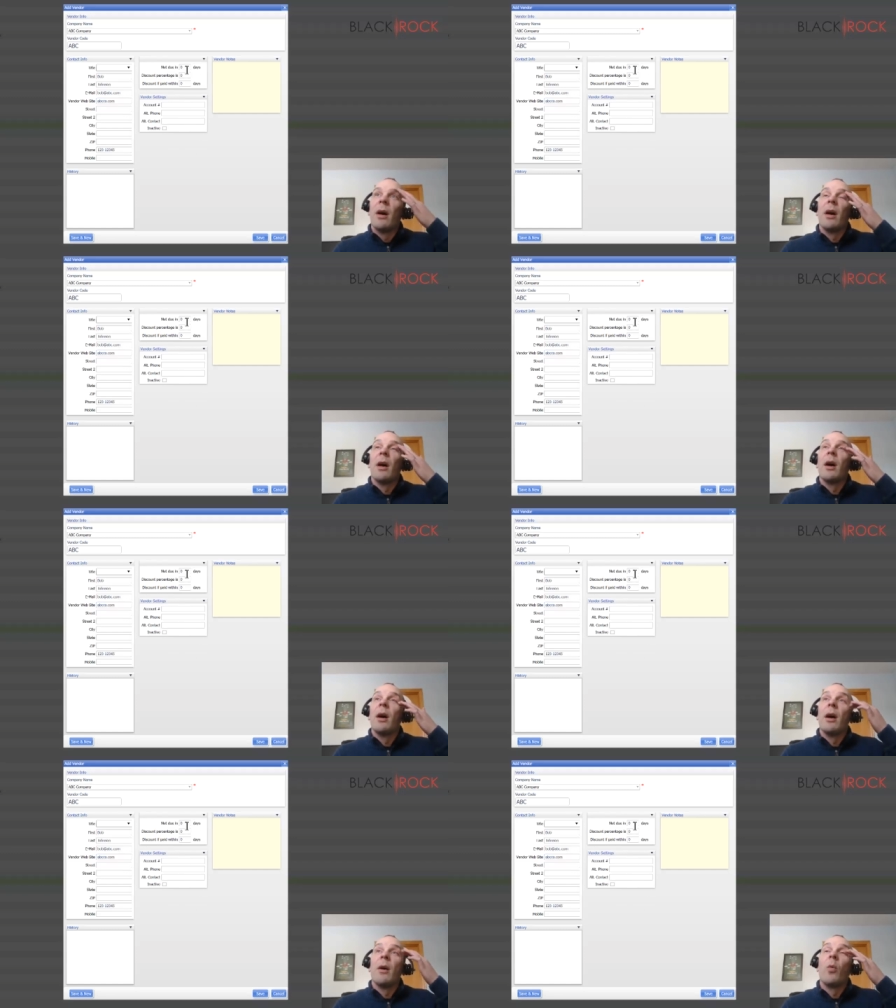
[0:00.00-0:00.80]

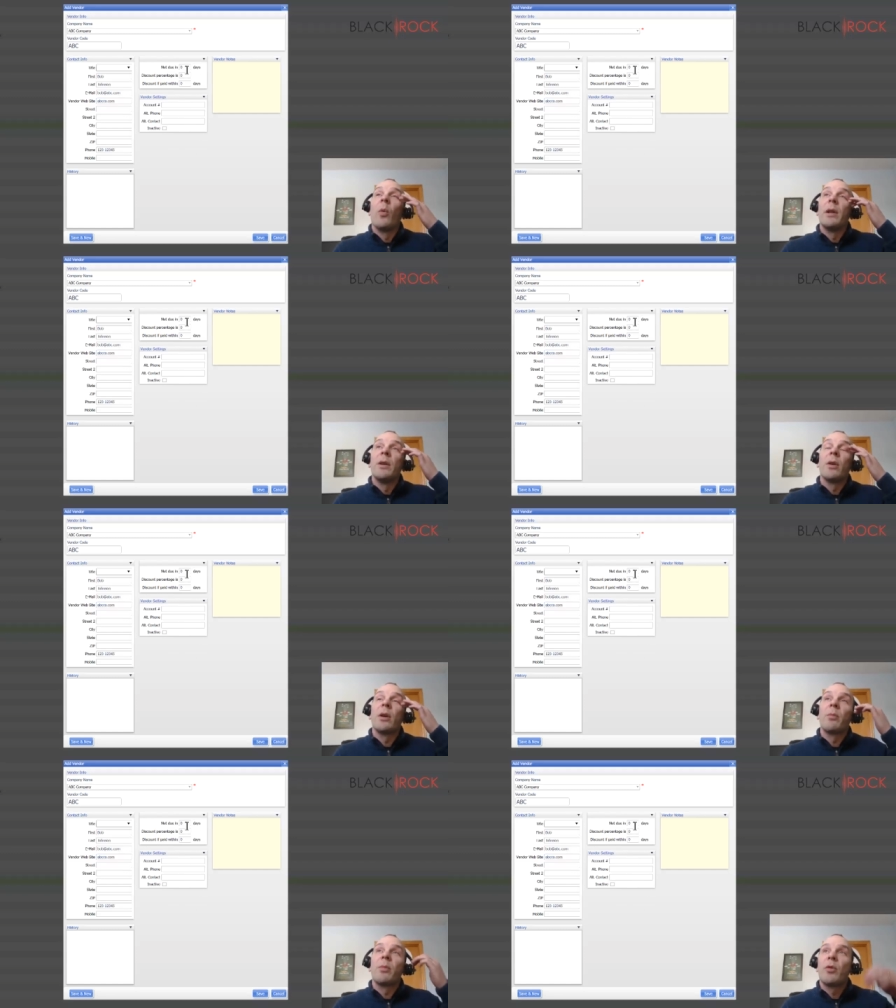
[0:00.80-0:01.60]
Uh, when
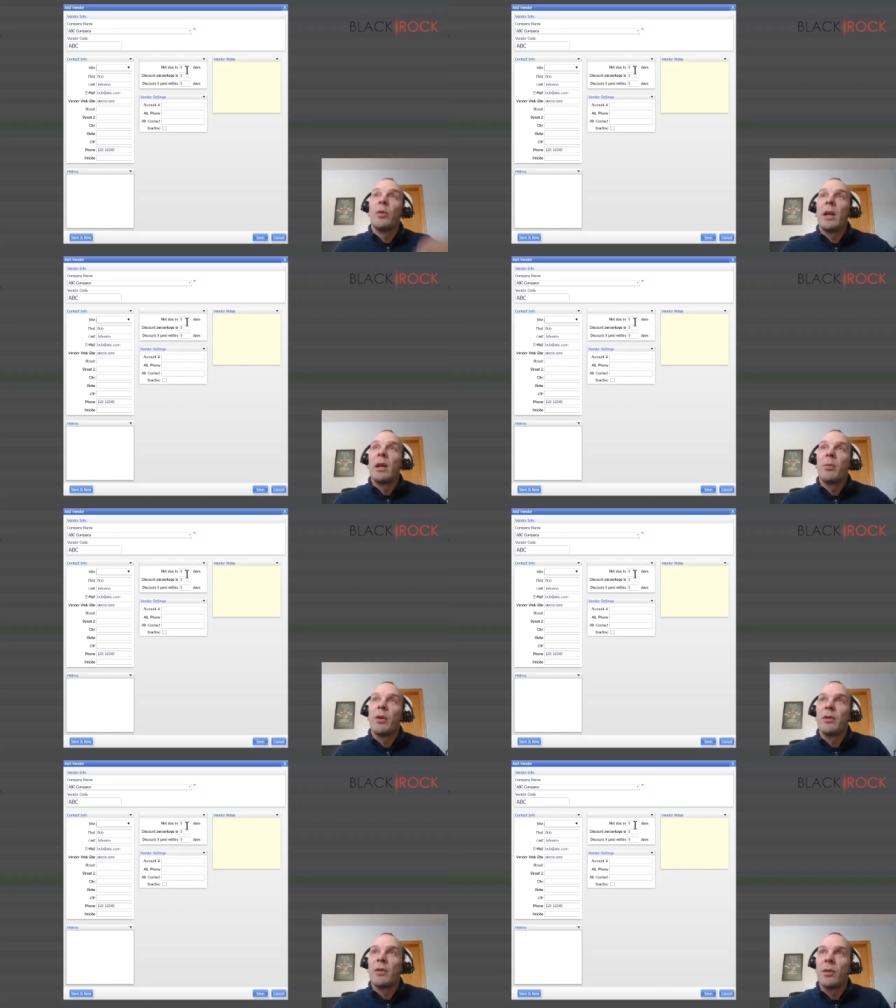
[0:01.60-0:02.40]
you're creating a
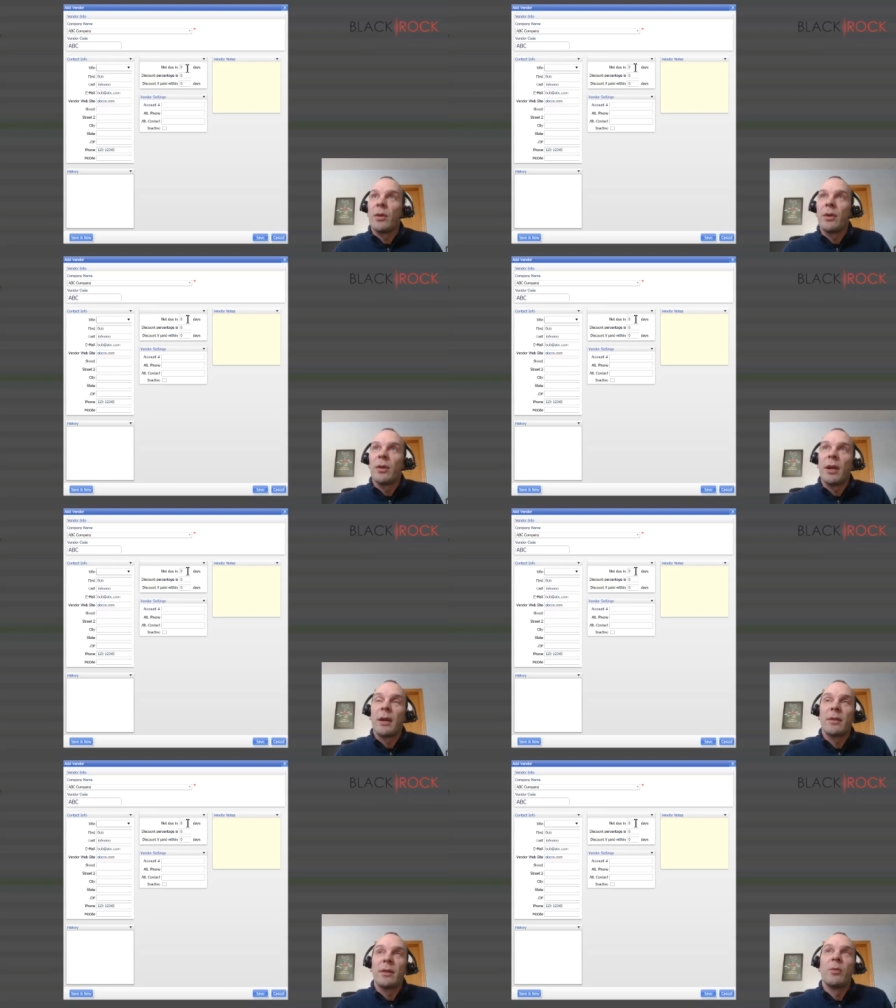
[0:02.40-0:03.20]
purchase order,
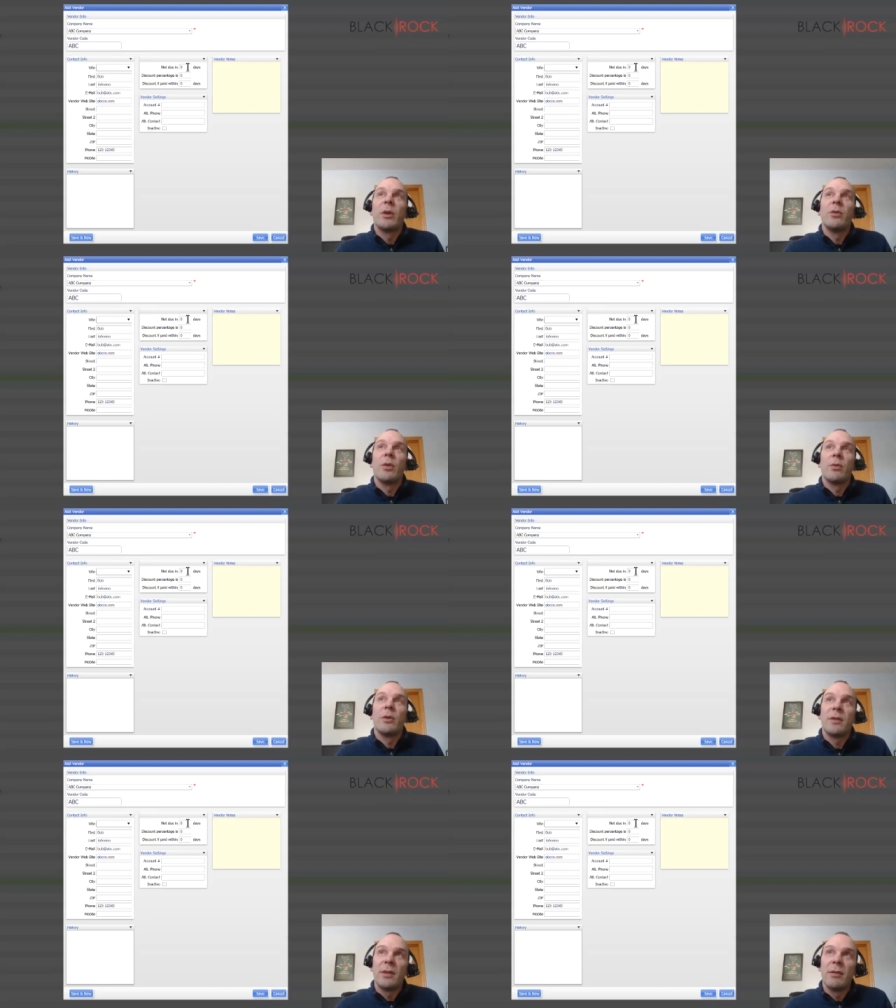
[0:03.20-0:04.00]
actually, when you are
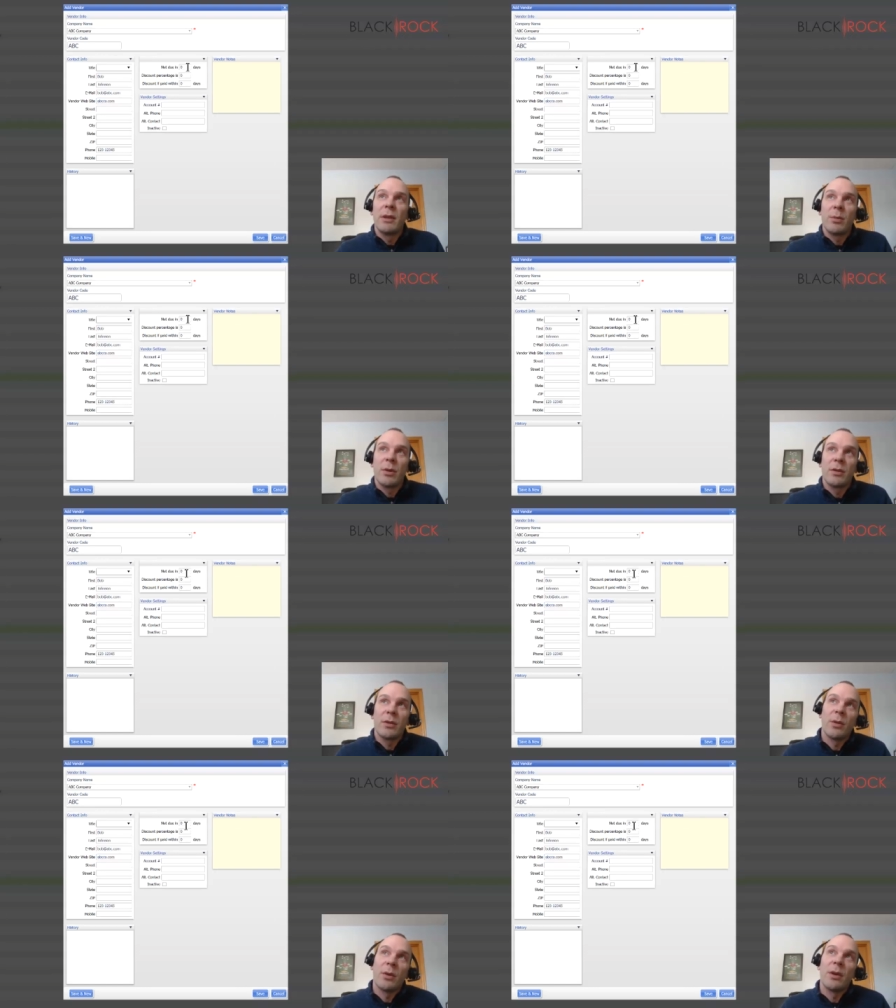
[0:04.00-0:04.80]
receiving a
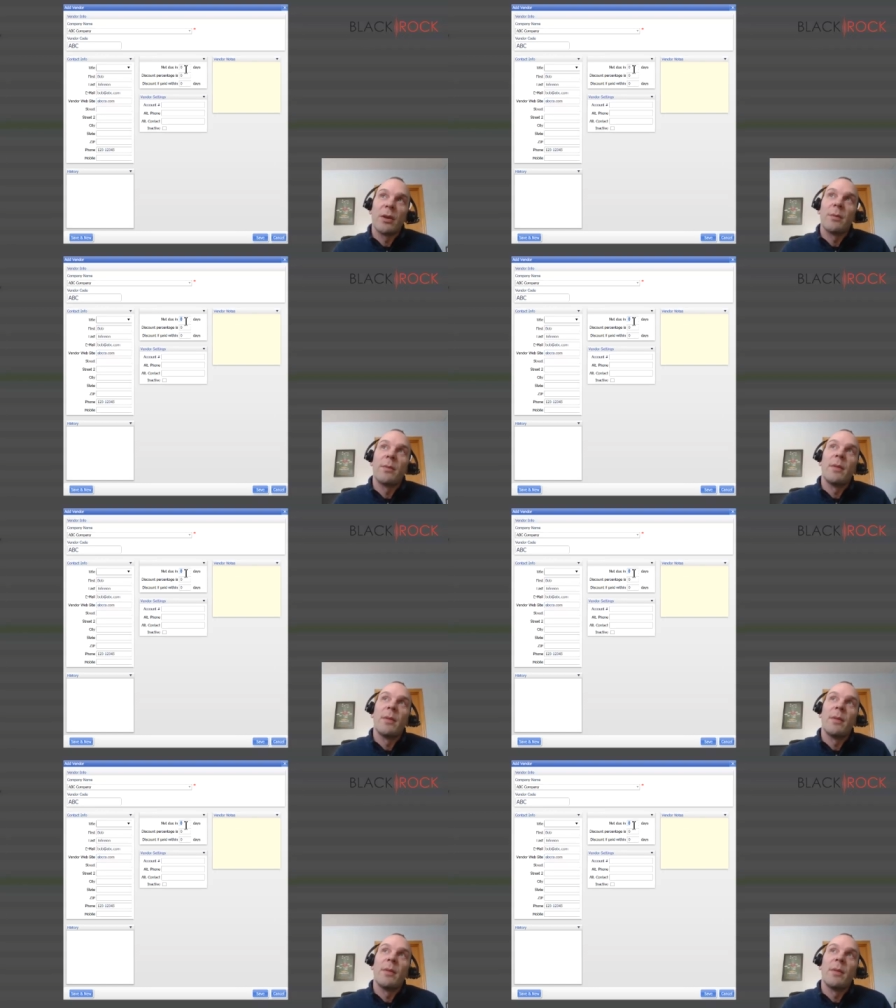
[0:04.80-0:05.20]
purchase order,